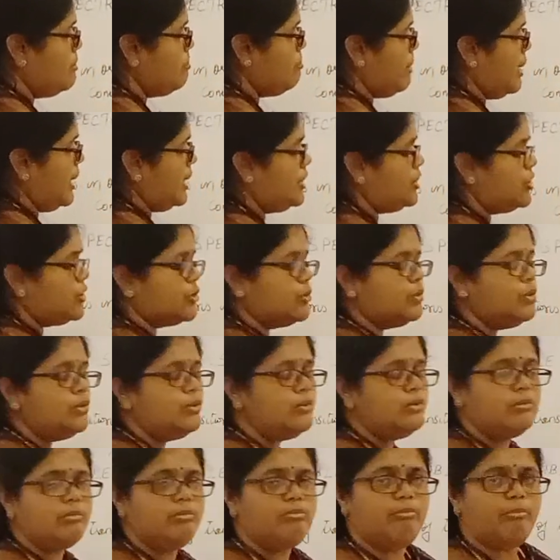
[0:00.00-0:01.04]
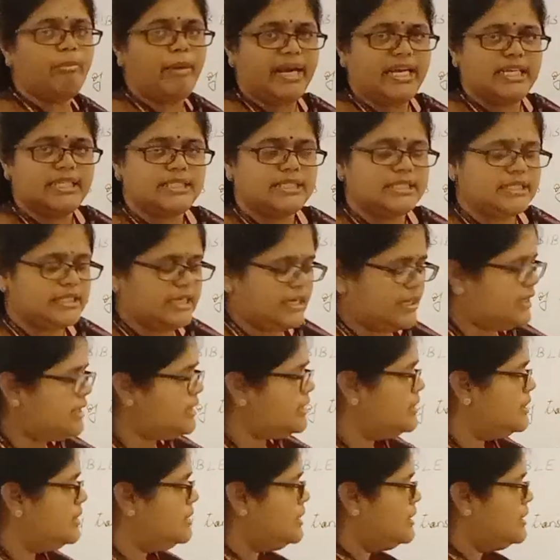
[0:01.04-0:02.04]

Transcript: pi to pi star.